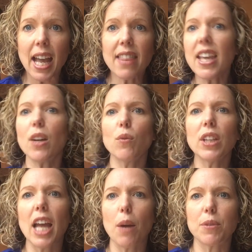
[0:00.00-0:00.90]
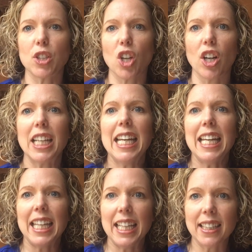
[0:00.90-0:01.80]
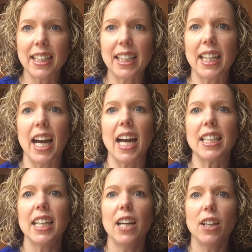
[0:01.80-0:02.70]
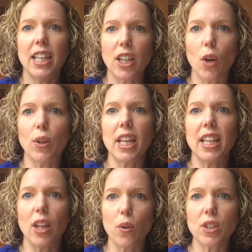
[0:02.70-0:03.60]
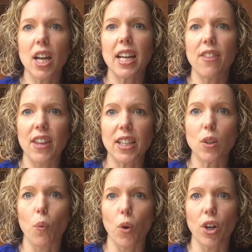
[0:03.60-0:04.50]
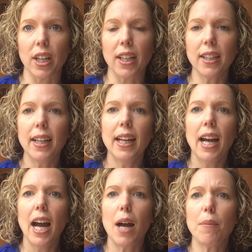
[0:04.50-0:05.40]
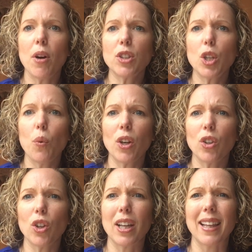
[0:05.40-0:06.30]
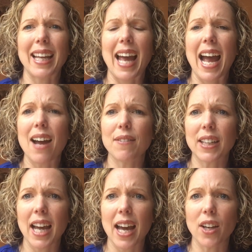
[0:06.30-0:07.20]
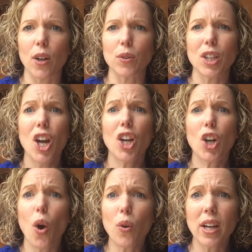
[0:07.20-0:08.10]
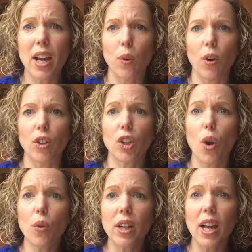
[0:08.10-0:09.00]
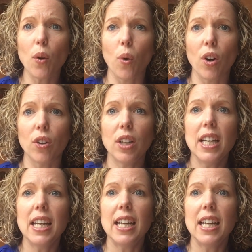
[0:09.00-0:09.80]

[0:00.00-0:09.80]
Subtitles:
and they can really help to start healing the gut, getting those kind of things working. Also, you want to look at like avocados, coconut oil. Coconut oil